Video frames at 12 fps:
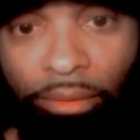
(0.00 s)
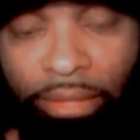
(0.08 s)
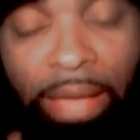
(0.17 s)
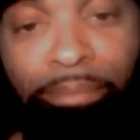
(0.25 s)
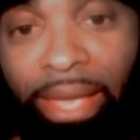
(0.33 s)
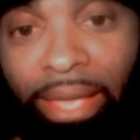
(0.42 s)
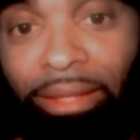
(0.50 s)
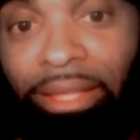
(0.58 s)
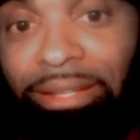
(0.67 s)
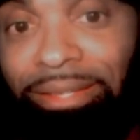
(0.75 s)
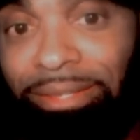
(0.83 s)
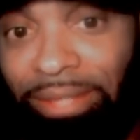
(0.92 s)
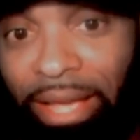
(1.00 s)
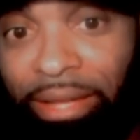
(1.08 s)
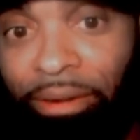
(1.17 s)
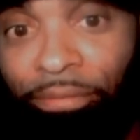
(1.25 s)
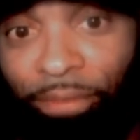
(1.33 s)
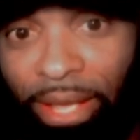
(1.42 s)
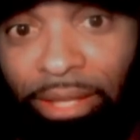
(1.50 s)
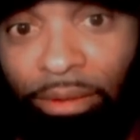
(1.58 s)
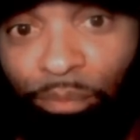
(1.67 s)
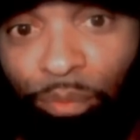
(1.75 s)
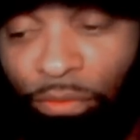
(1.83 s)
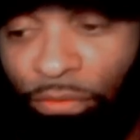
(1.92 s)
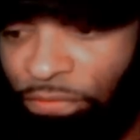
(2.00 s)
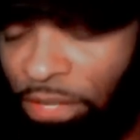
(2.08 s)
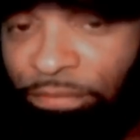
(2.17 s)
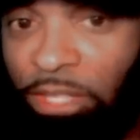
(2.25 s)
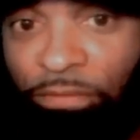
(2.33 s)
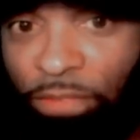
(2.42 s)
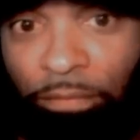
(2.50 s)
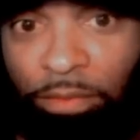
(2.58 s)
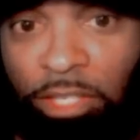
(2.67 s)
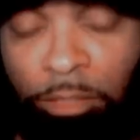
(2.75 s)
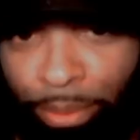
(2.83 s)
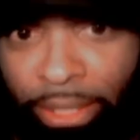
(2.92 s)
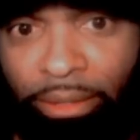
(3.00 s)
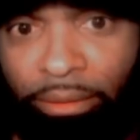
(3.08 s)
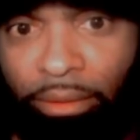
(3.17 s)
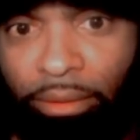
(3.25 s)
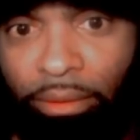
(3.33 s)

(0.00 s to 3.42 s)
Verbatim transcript: That man can sign a fight fifty fifty split